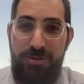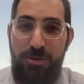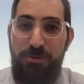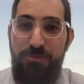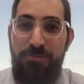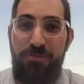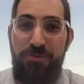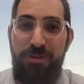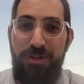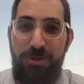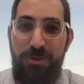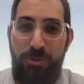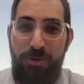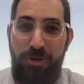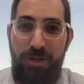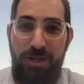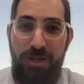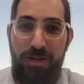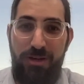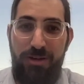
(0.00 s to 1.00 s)
Hopefully, we
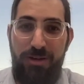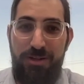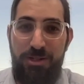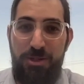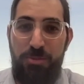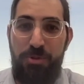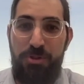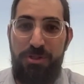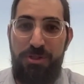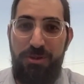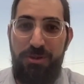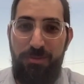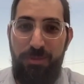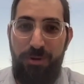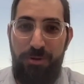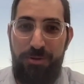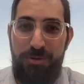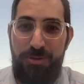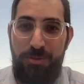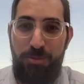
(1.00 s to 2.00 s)
get 100%
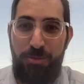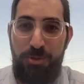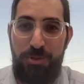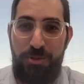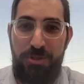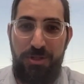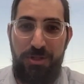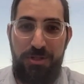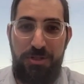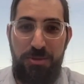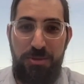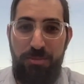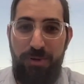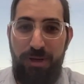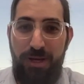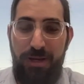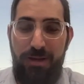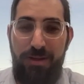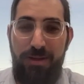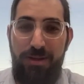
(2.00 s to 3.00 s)
bonus depreciation
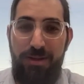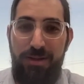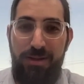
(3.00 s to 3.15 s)
back.